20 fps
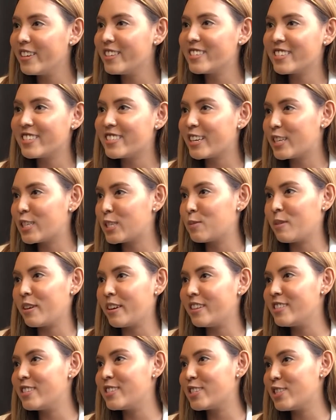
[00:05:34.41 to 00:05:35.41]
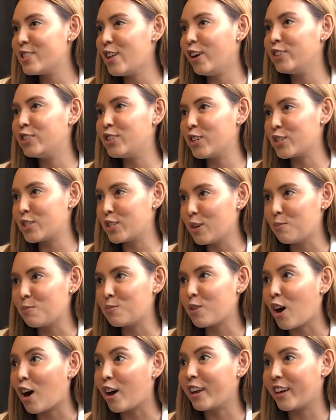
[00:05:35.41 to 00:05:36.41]
It's this experience. It's not just the
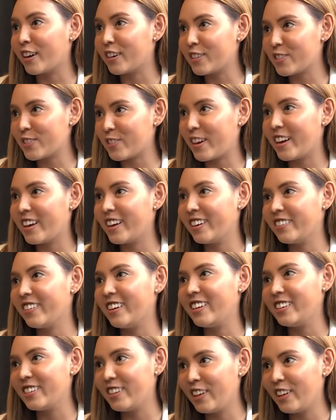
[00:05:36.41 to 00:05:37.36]
products, right? Right.